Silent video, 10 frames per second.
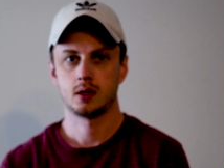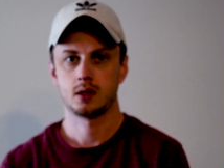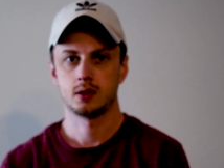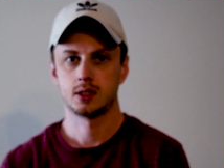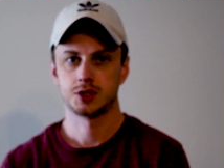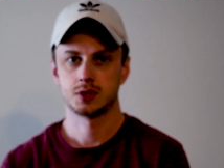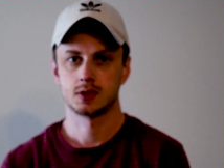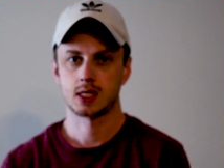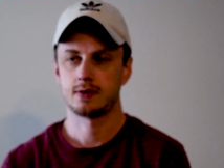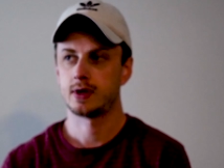
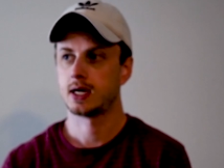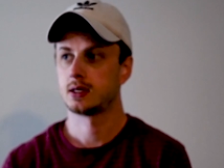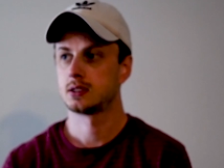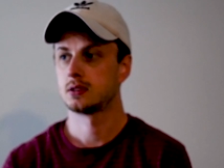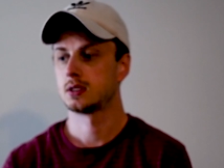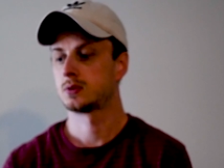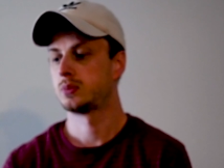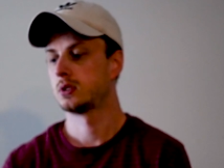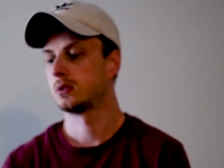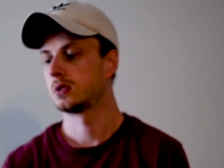additions that I've added to this
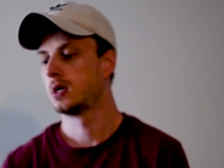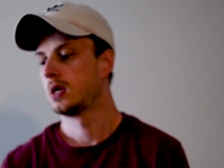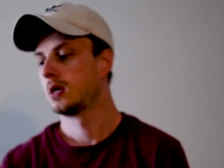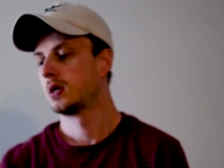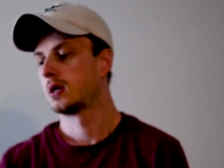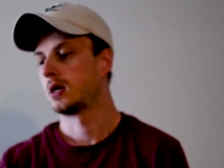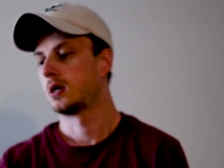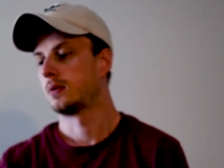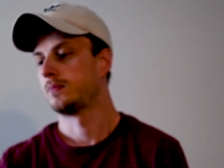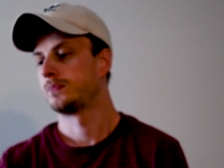build
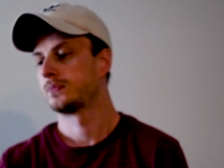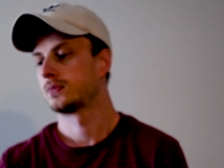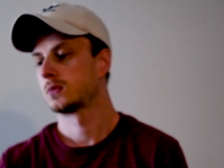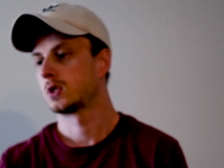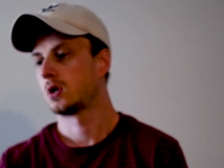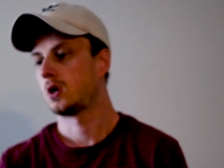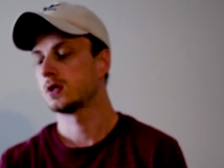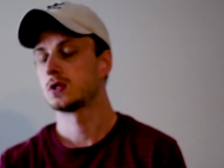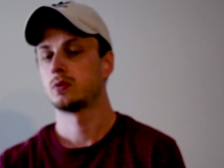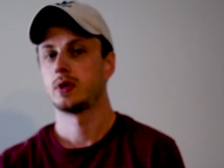
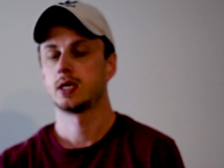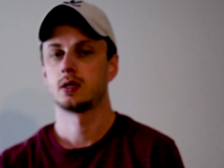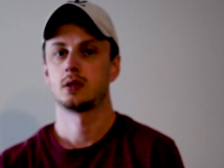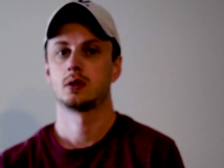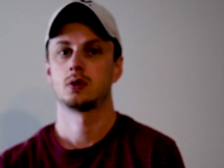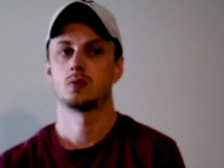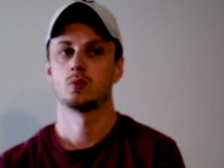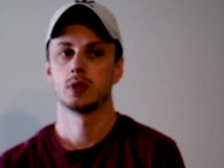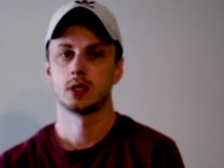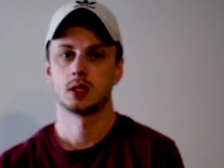also make it
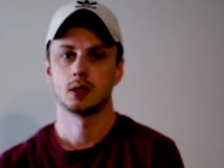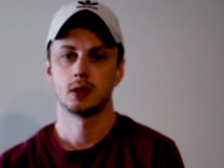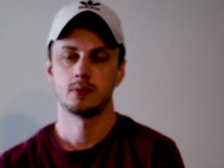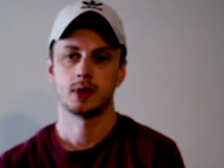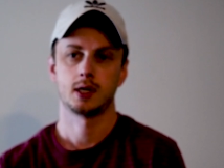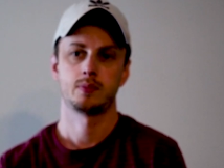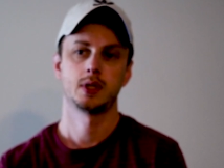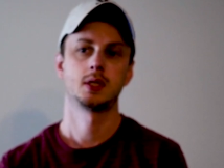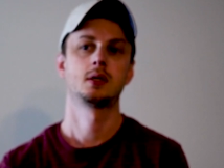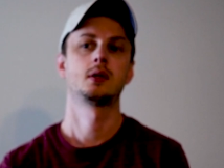really good, in my
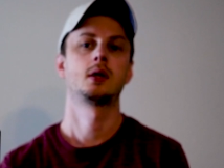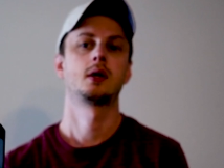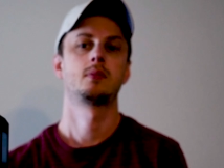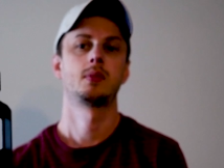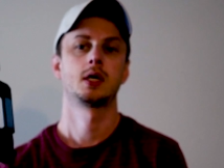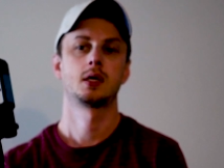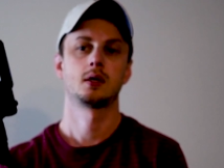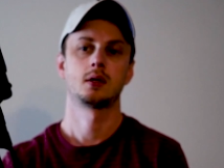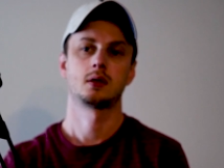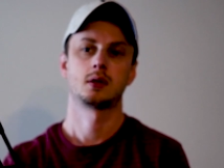opinion, and make
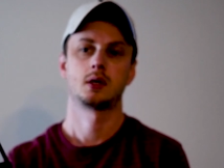it